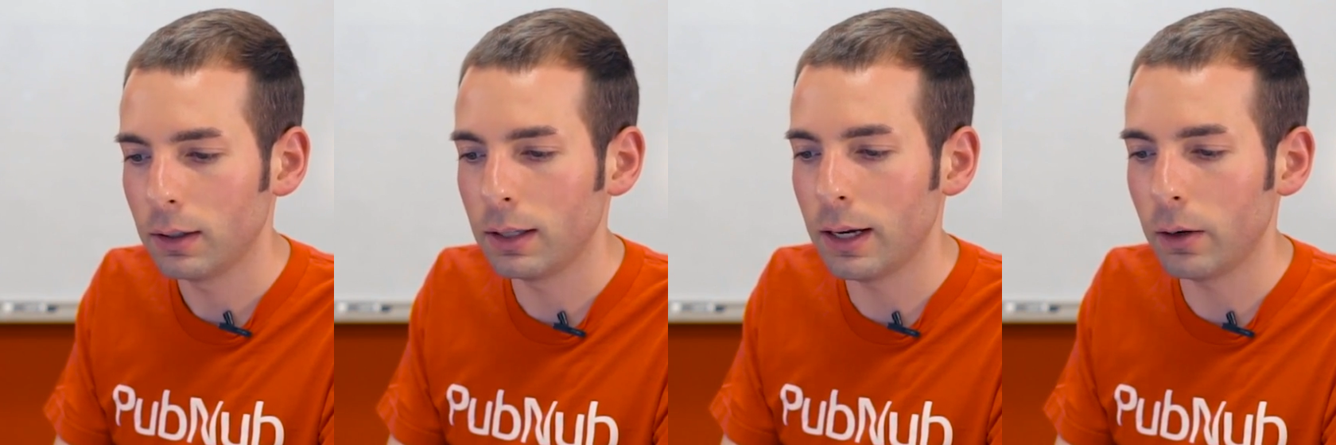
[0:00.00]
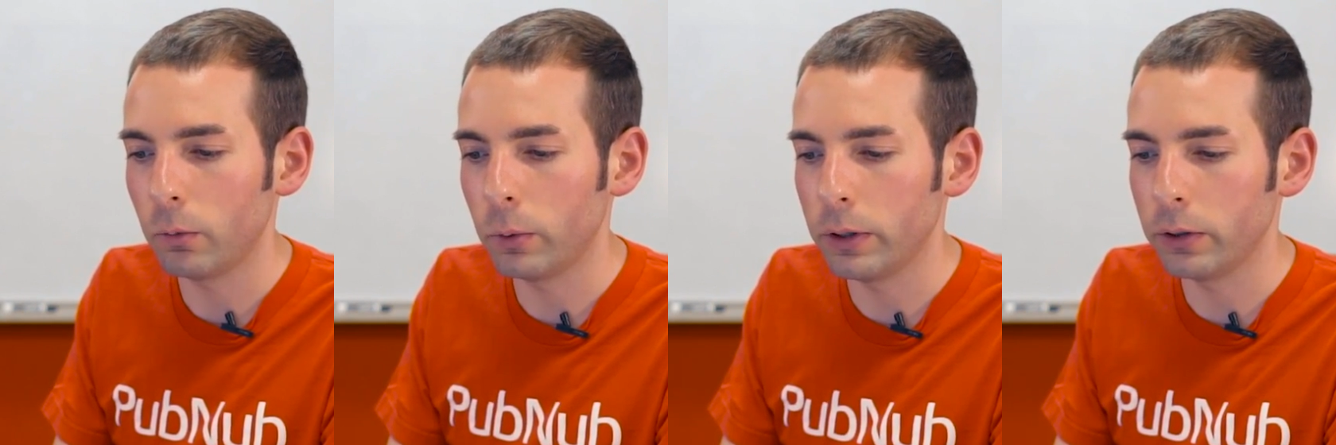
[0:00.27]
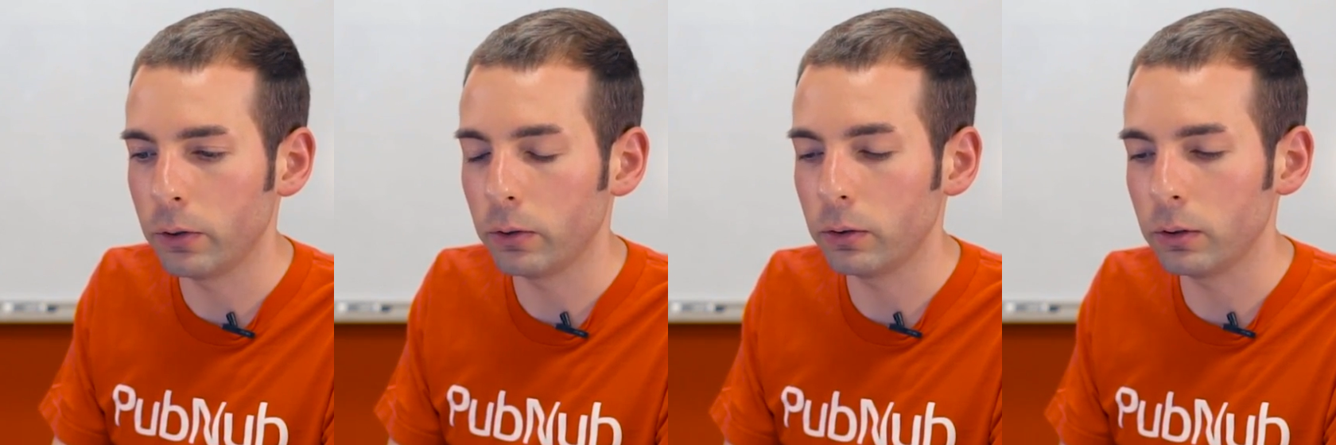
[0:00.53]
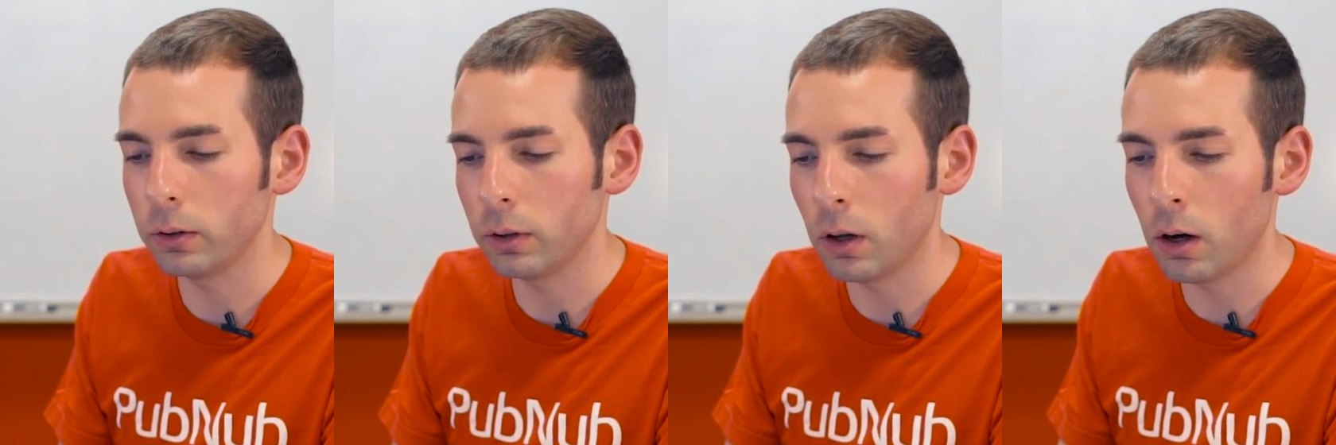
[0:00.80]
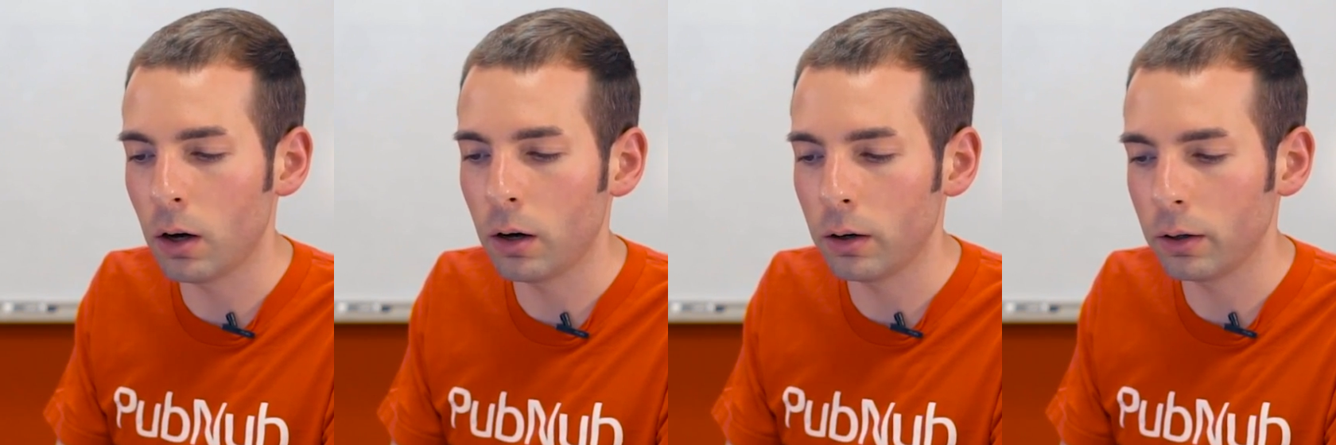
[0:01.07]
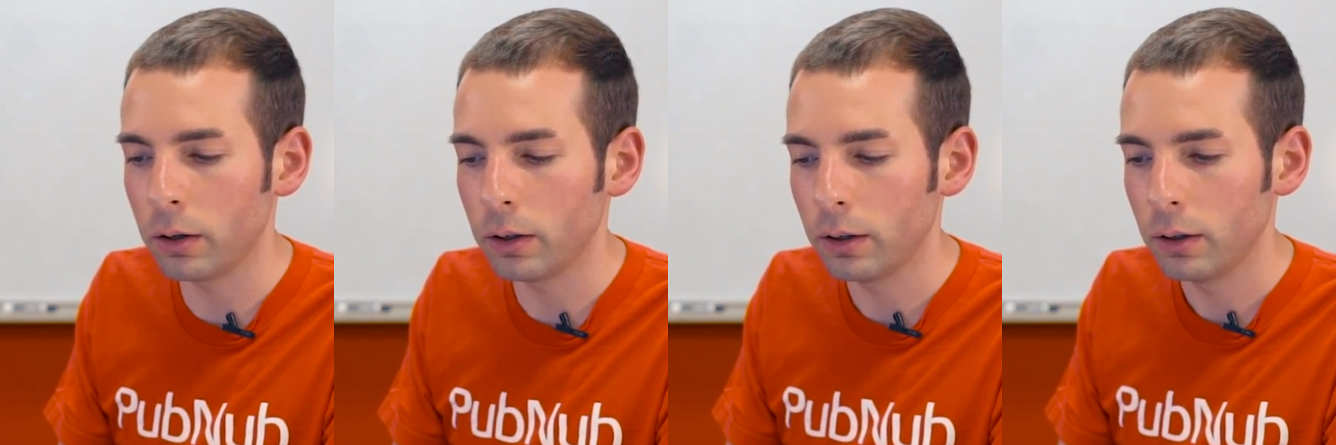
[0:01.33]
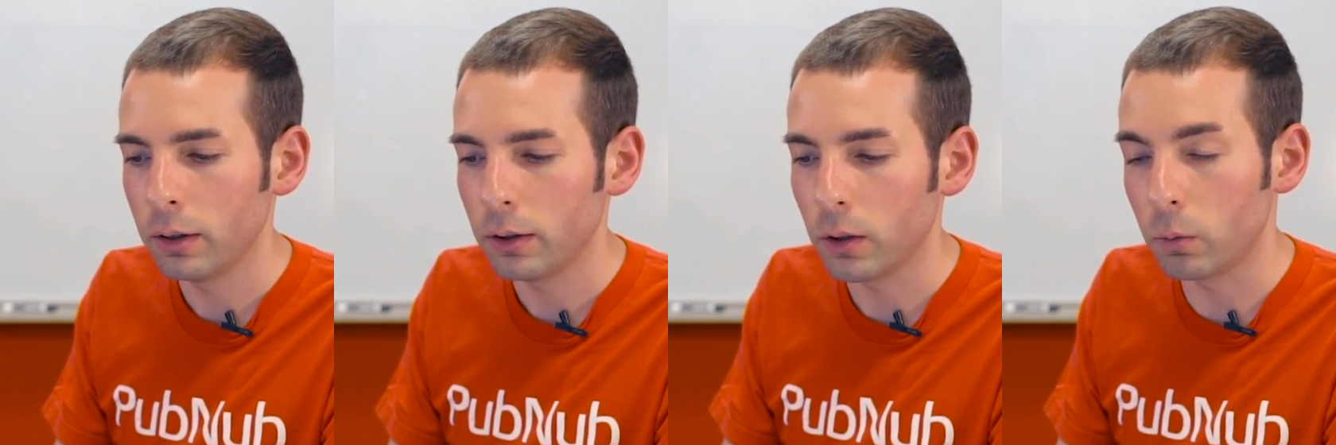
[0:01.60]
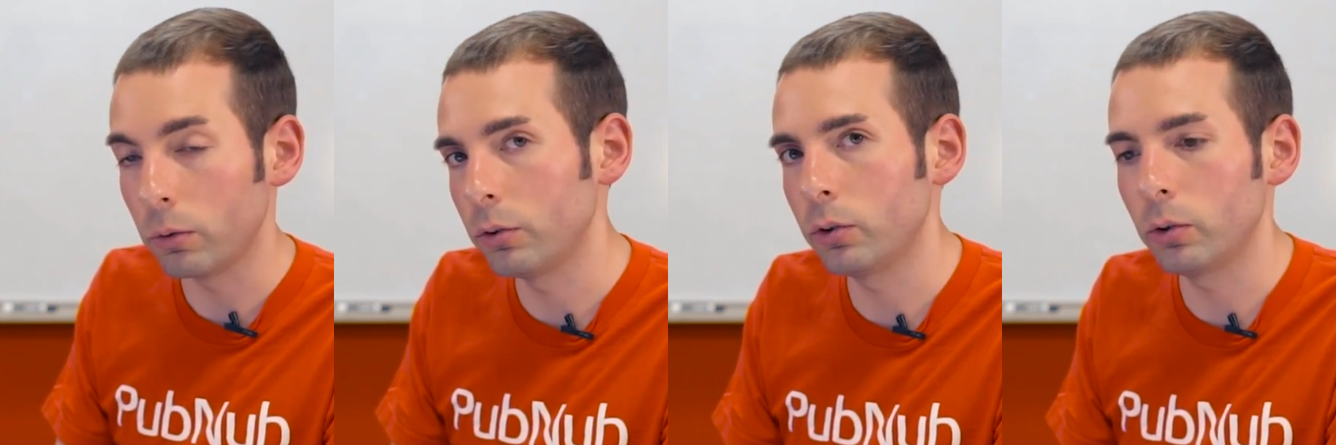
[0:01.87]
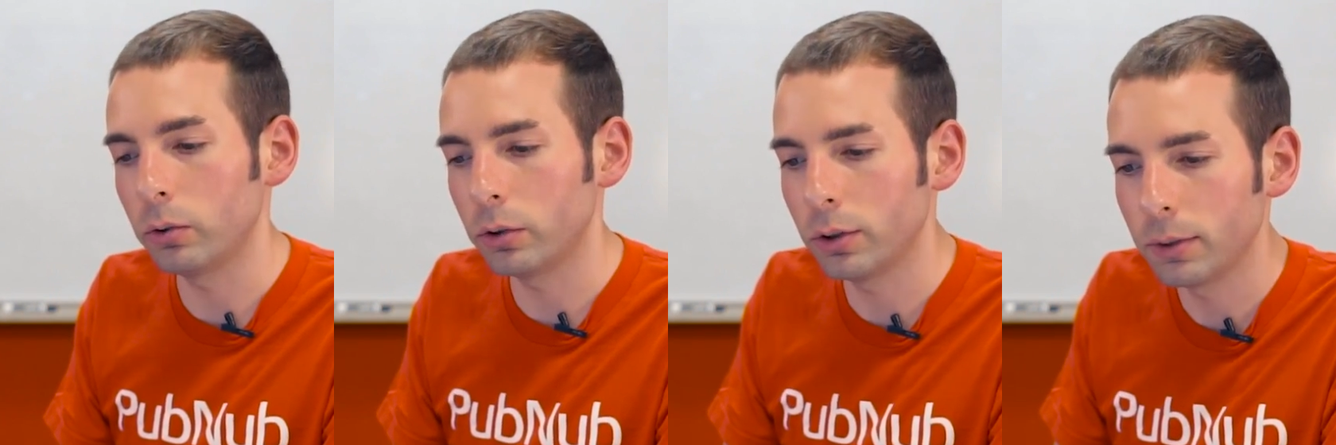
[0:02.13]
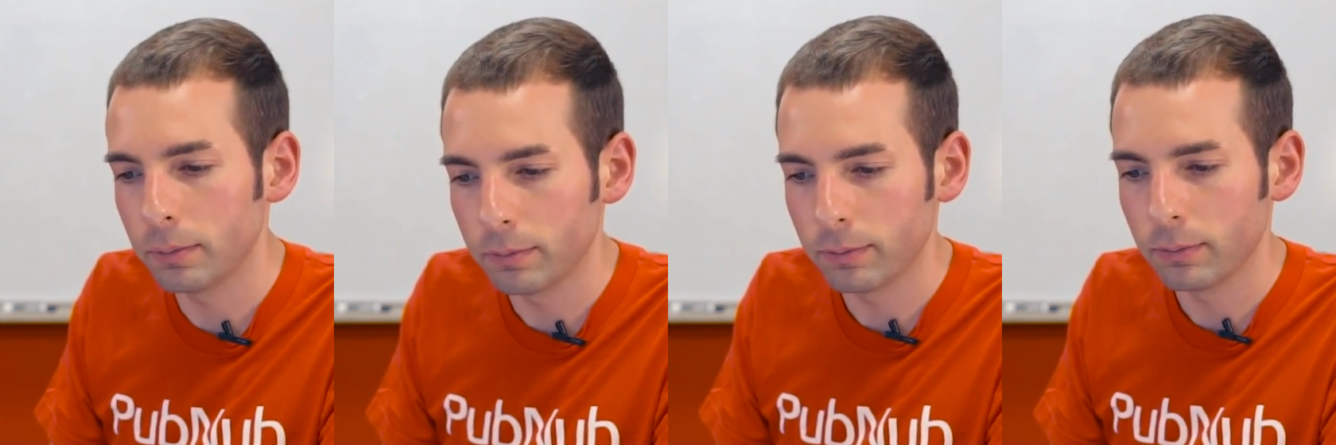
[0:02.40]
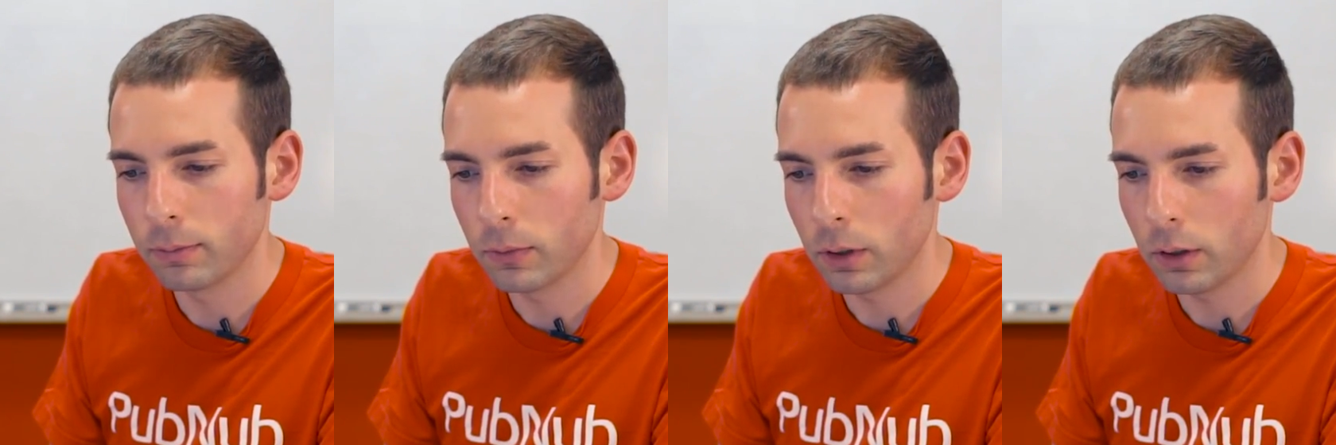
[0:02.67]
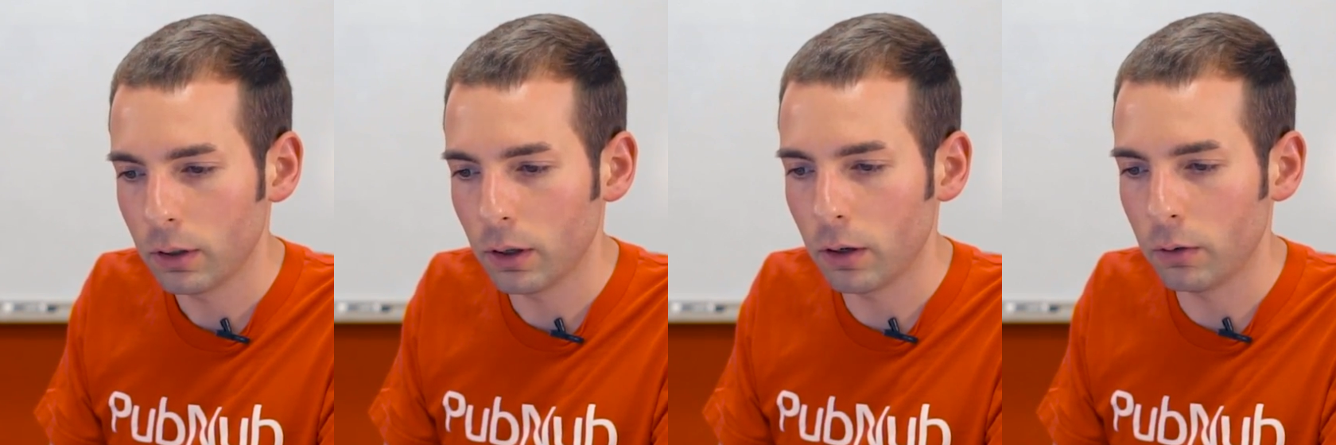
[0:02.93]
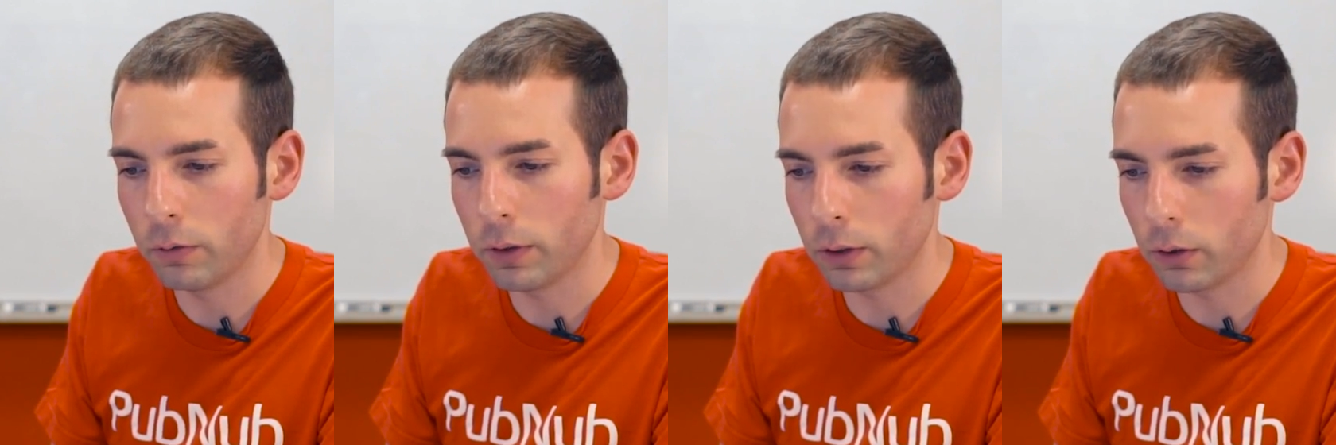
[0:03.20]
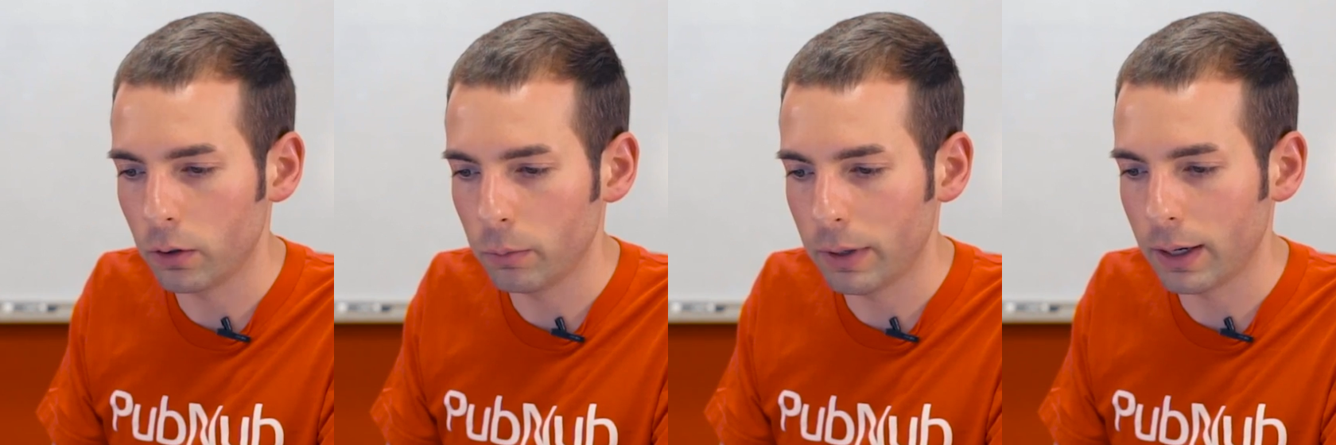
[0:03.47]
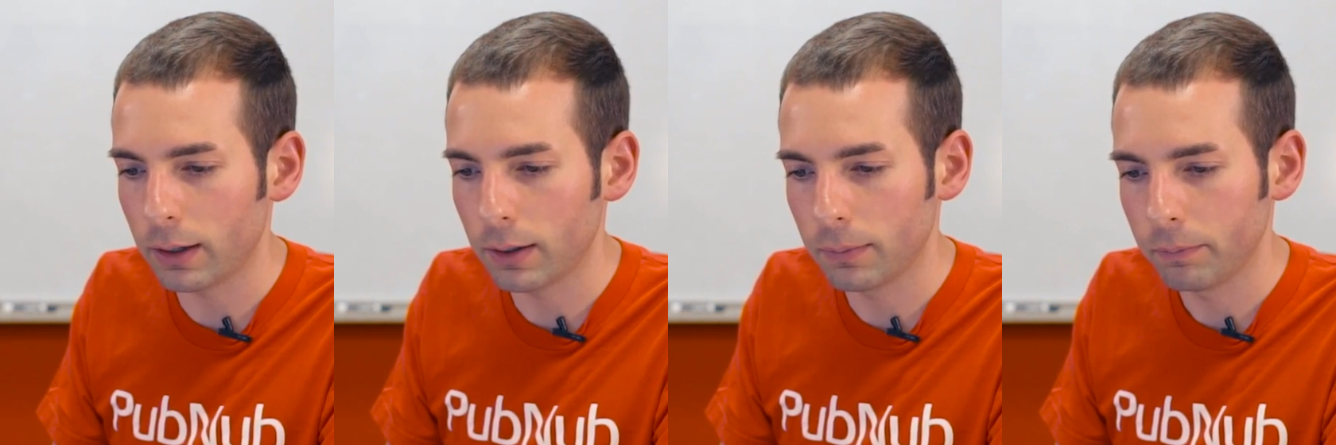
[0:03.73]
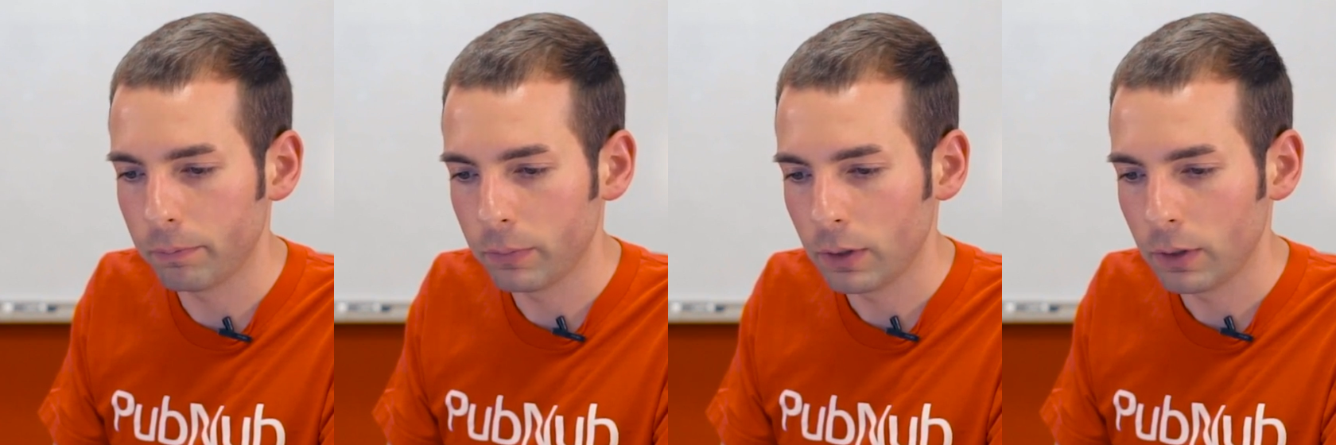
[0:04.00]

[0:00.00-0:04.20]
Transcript: that will log the result of the callback.